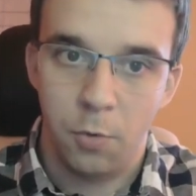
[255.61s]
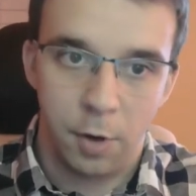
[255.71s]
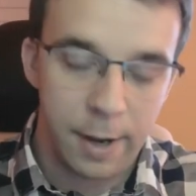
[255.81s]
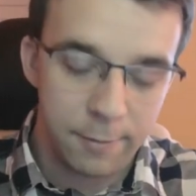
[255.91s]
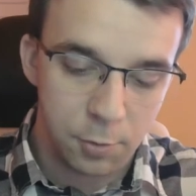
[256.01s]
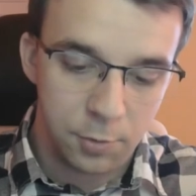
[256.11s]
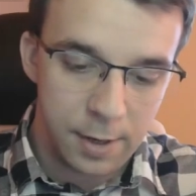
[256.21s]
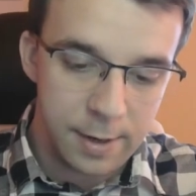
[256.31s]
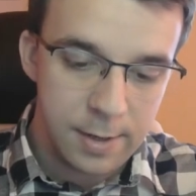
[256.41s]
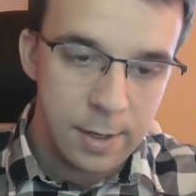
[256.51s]
So I have to
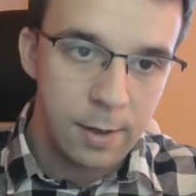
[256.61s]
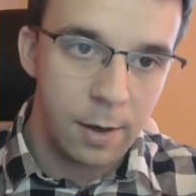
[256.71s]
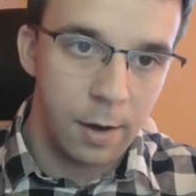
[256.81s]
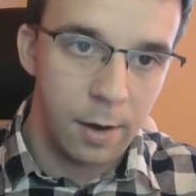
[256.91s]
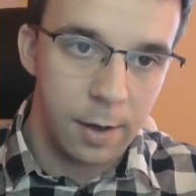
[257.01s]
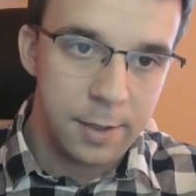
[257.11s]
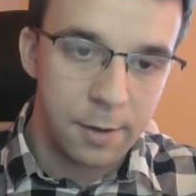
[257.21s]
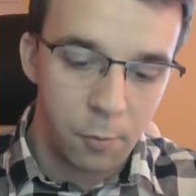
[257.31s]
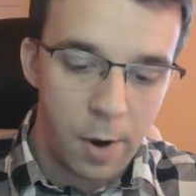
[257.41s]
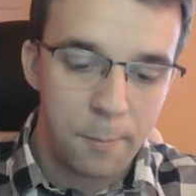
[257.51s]
say
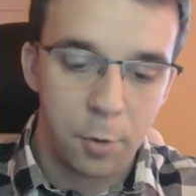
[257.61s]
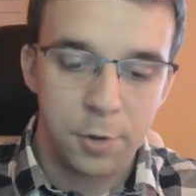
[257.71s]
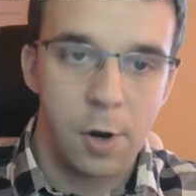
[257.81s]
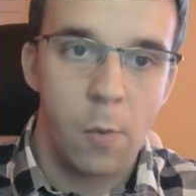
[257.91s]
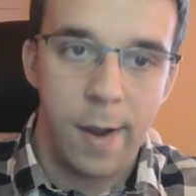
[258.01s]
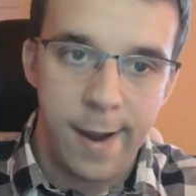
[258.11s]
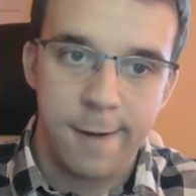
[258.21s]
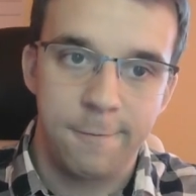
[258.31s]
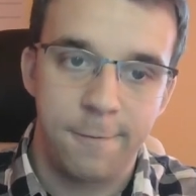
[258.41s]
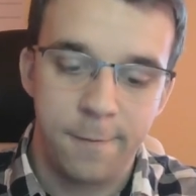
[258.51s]
either
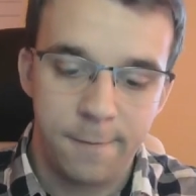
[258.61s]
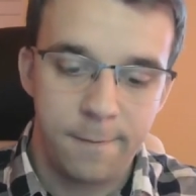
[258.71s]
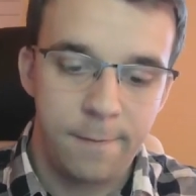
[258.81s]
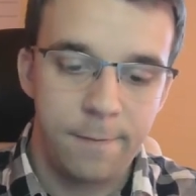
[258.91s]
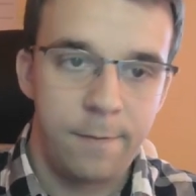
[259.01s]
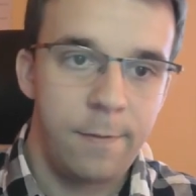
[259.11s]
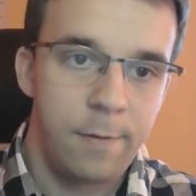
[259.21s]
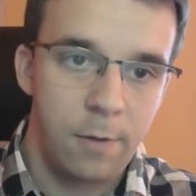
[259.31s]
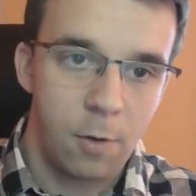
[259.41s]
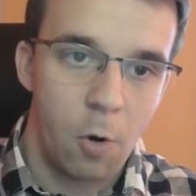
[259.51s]
1.0f
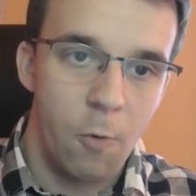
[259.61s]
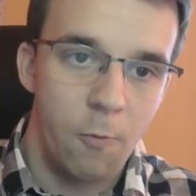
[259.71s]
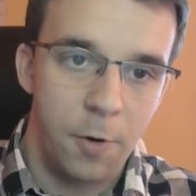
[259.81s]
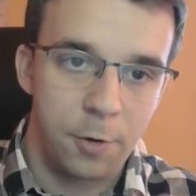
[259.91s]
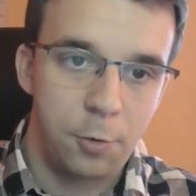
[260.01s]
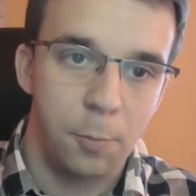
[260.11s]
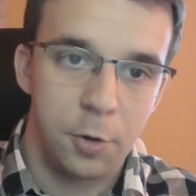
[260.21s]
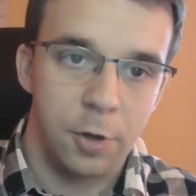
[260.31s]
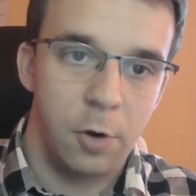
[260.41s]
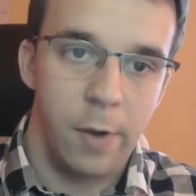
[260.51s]
over
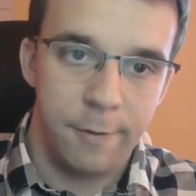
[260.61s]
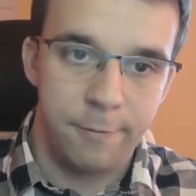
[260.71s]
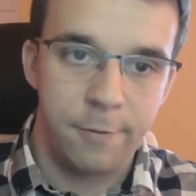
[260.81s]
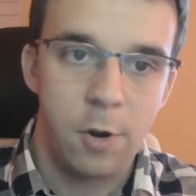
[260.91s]
2.0f.